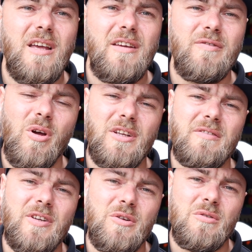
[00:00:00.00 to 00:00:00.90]
If you like the
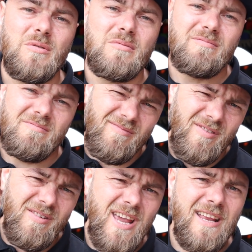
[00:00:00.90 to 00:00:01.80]
video,
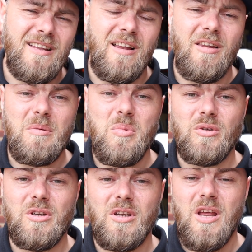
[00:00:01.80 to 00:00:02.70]
hit that like
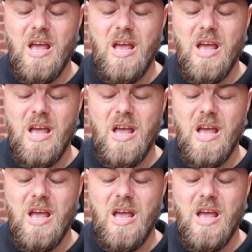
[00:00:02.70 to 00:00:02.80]
button.